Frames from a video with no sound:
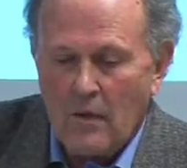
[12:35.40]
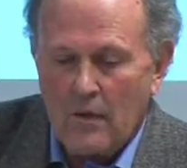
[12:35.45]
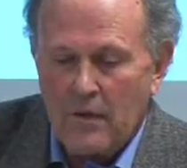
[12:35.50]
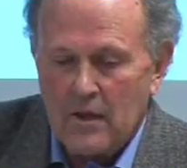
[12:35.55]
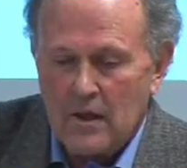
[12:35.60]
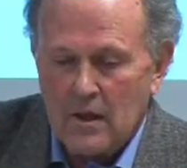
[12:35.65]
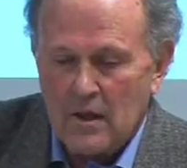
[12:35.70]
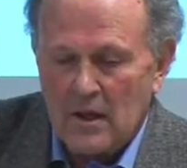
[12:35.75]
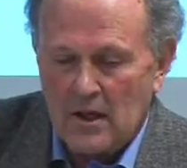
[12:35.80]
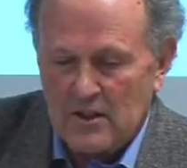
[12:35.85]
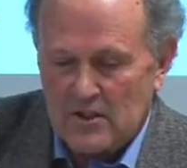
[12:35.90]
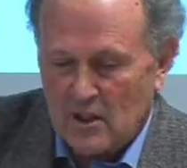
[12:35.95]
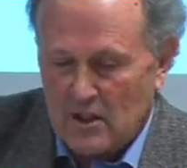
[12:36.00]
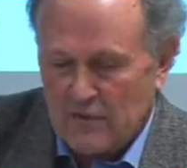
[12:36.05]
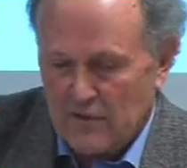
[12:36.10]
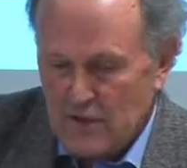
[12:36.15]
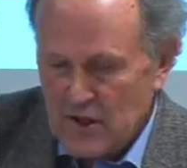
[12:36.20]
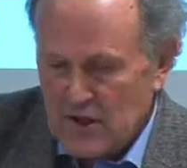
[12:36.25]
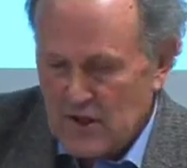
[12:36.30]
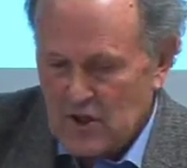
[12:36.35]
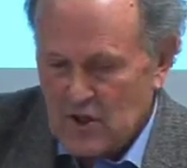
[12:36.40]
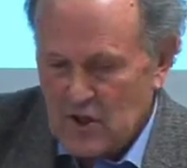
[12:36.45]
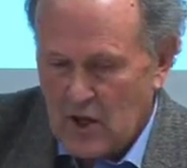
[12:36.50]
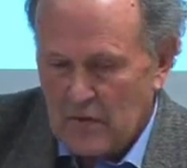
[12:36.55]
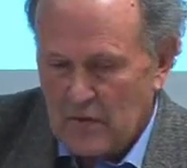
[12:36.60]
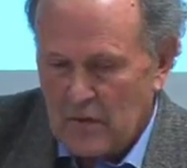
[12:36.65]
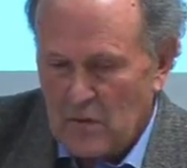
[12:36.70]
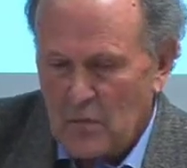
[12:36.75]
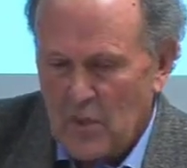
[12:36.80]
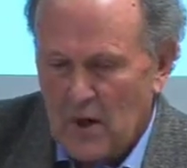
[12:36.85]
As I've already
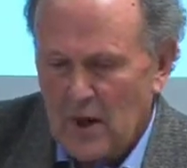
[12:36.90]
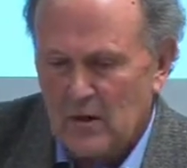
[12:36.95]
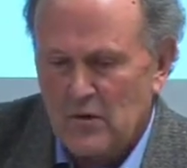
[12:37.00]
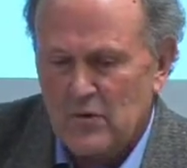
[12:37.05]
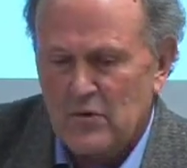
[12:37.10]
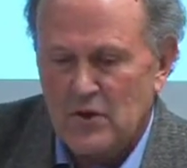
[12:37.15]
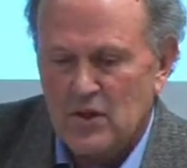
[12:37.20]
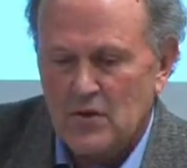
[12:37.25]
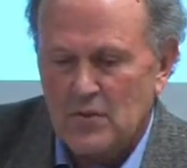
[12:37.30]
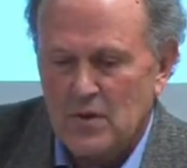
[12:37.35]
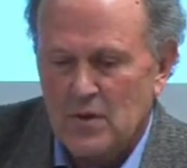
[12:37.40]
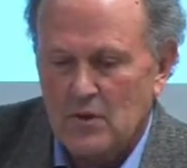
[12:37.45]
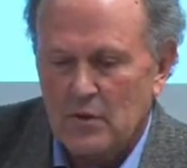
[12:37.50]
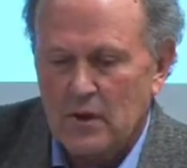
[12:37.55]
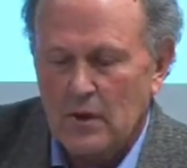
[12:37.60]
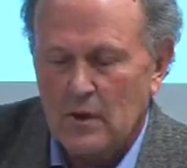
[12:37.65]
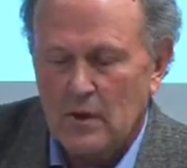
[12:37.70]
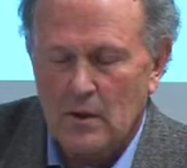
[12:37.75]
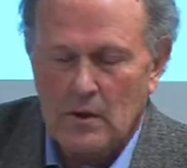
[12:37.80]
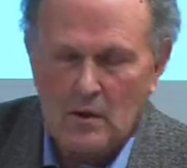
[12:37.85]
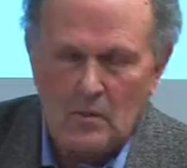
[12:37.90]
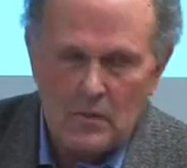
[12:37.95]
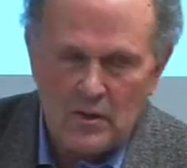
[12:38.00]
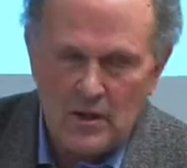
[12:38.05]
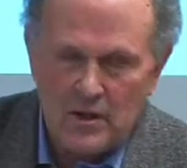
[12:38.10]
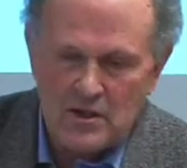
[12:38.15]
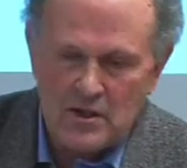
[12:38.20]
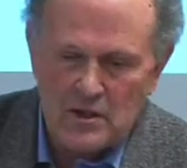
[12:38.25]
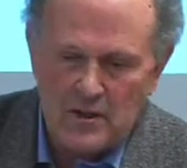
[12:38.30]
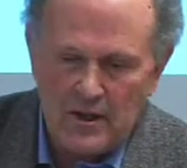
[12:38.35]
said, the boundaries between
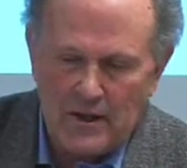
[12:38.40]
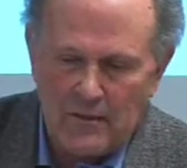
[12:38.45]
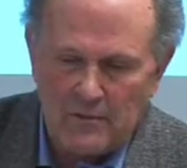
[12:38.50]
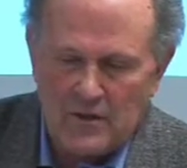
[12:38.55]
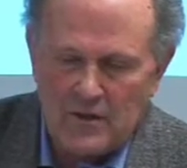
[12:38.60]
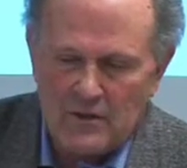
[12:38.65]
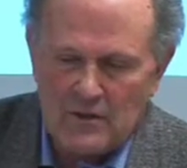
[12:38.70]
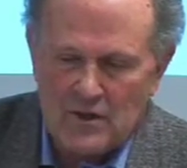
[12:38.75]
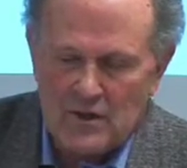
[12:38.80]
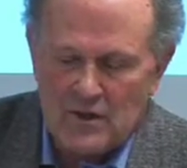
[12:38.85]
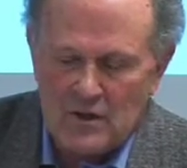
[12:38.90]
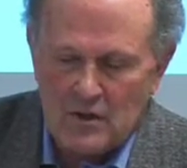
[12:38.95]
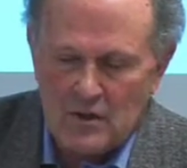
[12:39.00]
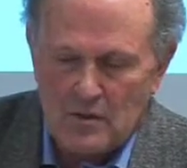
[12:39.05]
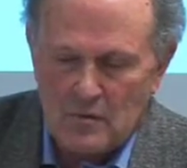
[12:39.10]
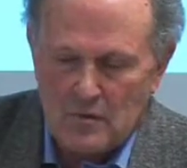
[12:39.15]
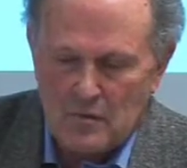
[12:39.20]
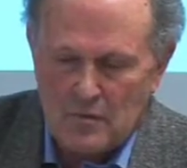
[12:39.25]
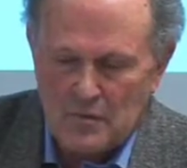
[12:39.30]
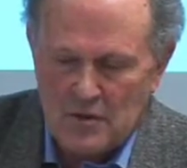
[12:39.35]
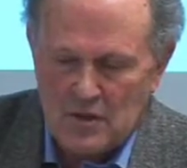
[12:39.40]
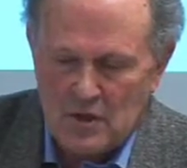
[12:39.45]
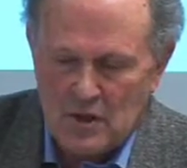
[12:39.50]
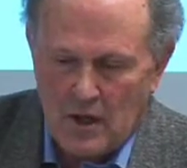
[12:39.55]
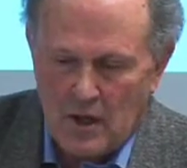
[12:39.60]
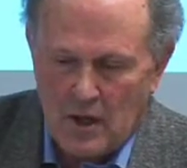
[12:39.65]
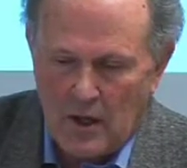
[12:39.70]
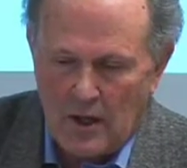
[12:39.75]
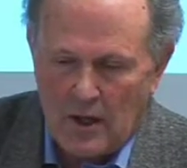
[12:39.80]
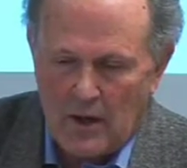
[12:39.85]
complex adaptive systems
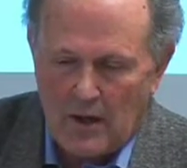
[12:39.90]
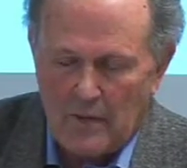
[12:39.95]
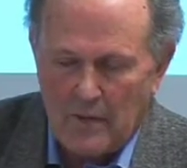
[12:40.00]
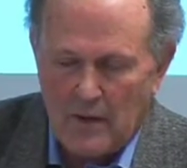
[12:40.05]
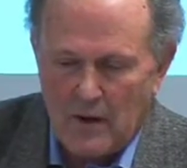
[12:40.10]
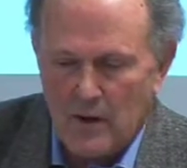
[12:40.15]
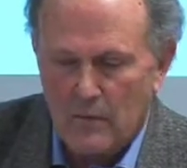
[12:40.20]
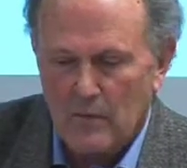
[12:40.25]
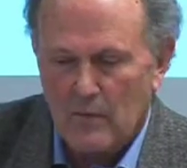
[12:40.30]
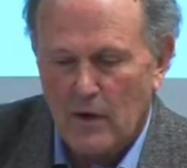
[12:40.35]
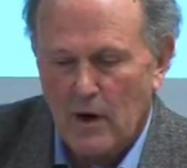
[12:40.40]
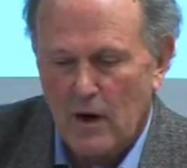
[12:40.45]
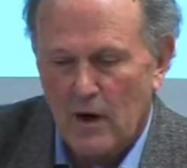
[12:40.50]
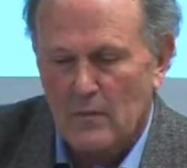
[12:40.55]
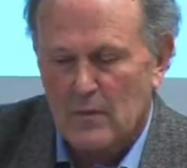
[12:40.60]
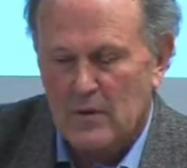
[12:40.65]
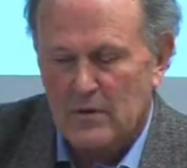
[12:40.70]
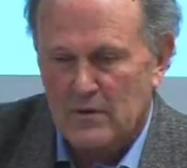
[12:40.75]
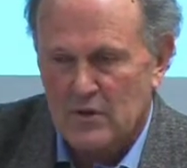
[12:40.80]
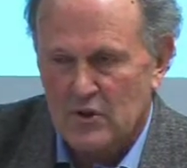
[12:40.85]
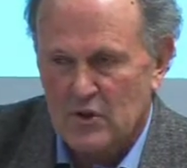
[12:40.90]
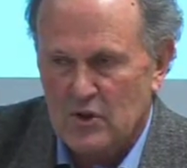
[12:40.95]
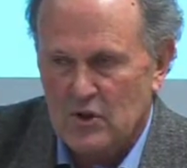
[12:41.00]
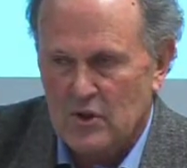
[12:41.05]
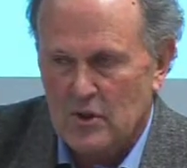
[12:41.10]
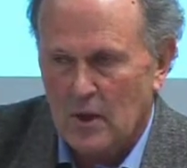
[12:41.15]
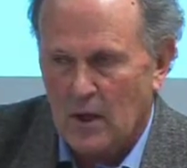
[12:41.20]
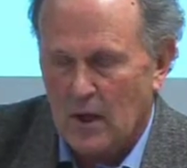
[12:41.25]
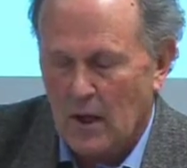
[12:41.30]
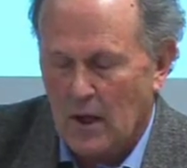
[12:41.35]
and their
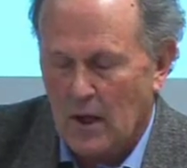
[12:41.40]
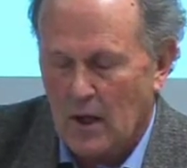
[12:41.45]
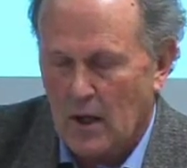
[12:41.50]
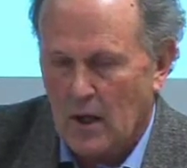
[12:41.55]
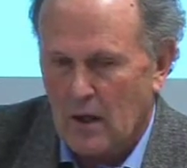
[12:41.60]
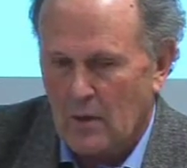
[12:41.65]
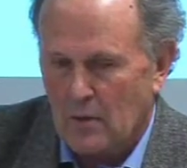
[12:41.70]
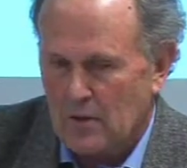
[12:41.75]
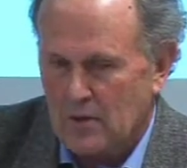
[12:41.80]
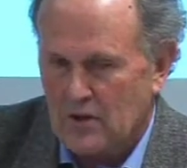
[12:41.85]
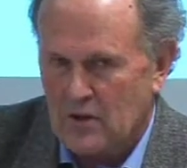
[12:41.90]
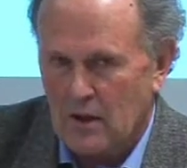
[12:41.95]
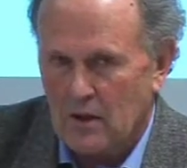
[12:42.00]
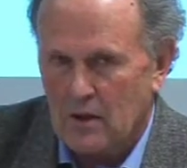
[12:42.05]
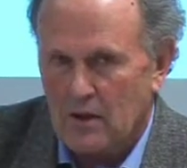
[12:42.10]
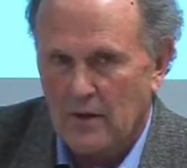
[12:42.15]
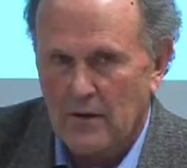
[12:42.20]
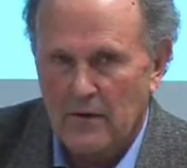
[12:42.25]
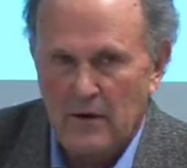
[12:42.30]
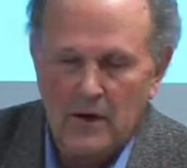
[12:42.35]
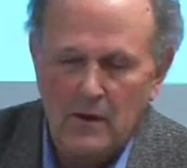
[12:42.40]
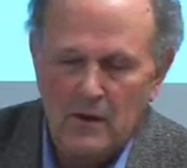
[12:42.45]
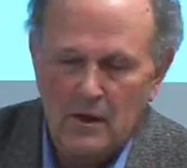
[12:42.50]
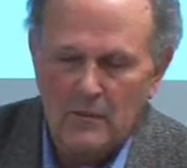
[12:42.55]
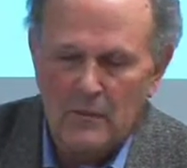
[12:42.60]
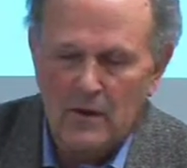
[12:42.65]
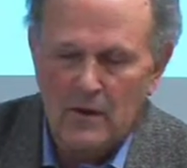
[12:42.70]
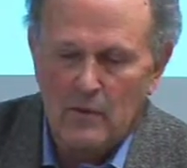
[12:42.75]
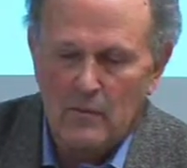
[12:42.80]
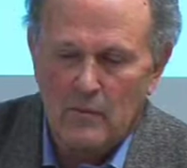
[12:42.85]
environments, particularly their
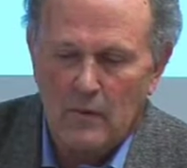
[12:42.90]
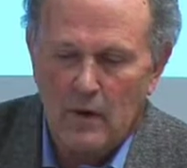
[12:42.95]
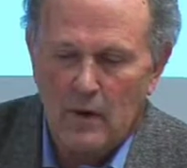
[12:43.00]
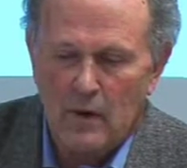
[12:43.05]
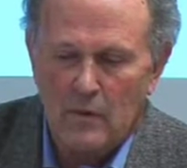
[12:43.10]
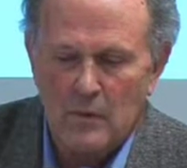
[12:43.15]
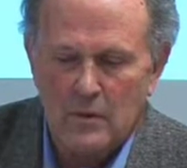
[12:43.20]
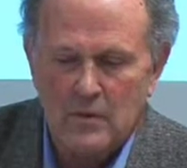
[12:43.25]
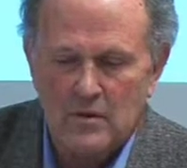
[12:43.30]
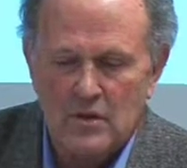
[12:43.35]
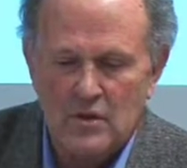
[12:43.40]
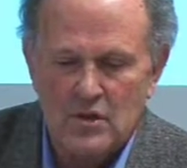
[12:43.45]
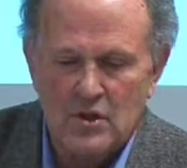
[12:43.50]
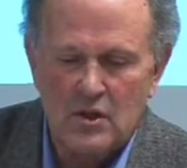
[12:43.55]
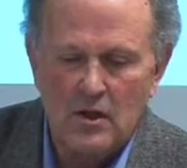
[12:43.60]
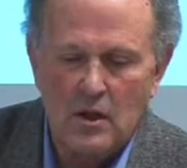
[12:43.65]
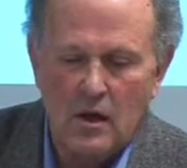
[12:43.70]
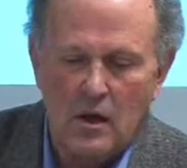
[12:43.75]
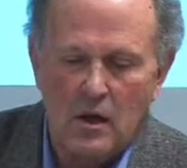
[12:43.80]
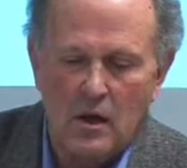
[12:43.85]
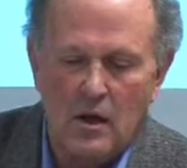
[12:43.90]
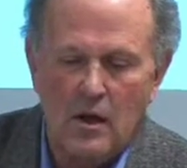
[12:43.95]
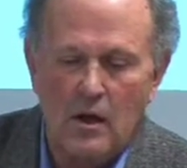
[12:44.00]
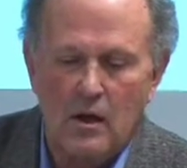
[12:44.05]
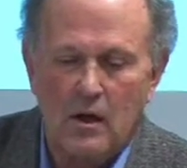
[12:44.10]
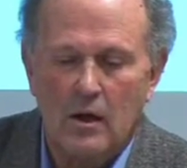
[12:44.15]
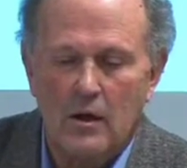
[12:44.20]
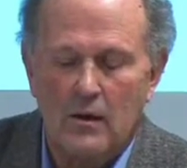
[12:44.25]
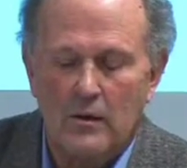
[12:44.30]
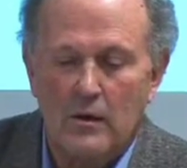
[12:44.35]
economic environments,
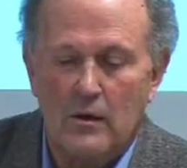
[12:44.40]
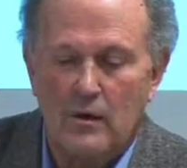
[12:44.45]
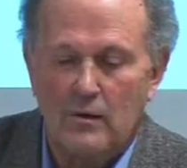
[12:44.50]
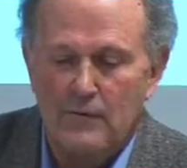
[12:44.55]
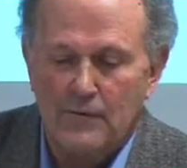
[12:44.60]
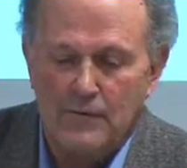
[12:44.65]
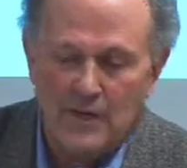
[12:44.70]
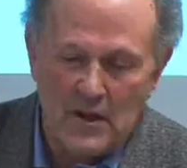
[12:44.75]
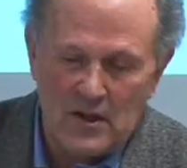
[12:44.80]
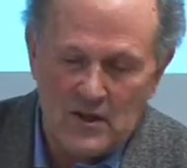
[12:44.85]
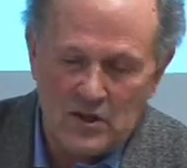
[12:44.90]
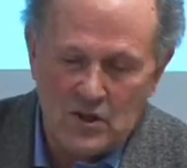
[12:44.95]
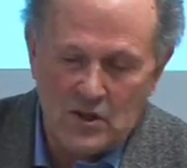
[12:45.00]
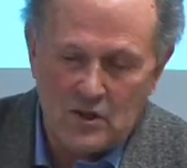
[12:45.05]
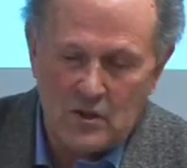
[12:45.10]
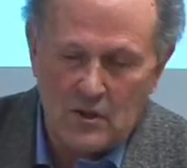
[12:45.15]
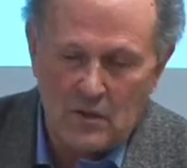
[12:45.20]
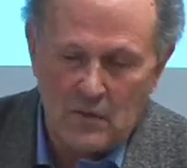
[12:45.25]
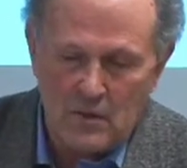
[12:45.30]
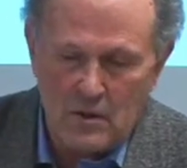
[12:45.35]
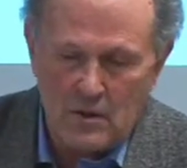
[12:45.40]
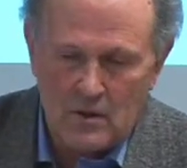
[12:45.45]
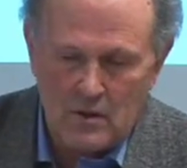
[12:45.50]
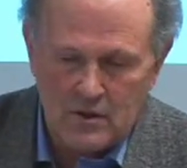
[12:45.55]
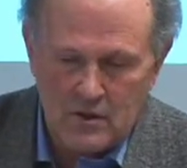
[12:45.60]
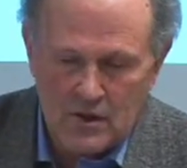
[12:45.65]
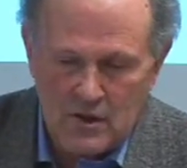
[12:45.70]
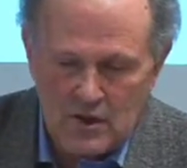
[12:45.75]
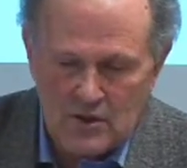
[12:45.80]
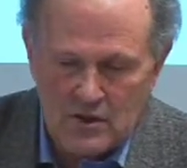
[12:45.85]
are not fixed. They're
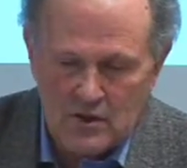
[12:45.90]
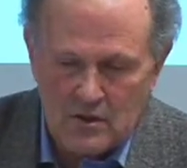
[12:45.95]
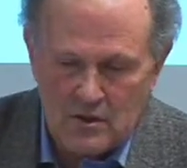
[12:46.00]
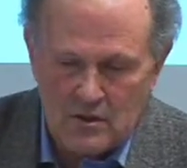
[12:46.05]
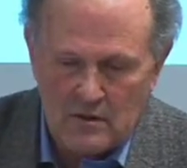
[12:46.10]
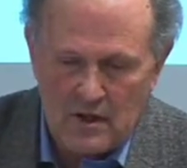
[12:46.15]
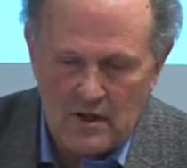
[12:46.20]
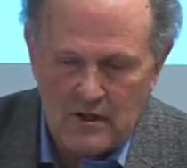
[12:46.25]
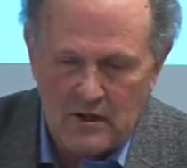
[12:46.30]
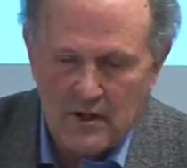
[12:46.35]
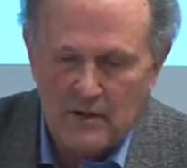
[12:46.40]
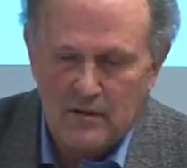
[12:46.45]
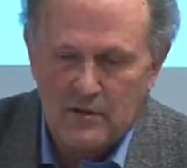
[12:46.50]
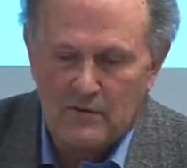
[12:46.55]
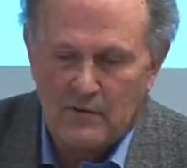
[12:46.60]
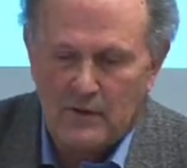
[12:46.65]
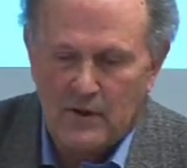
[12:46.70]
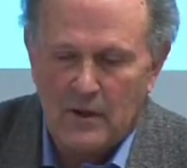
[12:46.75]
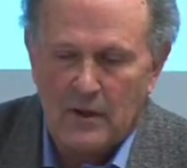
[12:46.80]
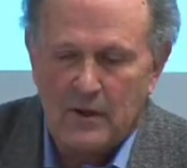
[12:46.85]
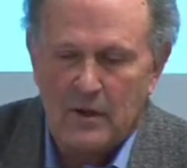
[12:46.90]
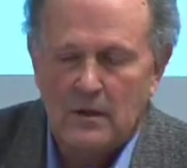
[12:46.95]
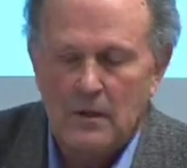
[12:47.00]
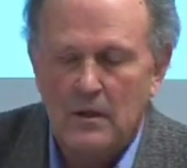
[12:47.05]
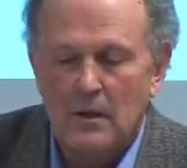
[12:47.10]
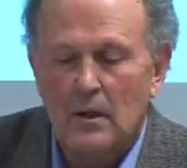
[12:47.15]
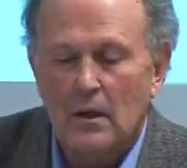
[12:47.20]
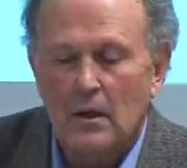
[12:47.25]
not easy to identify.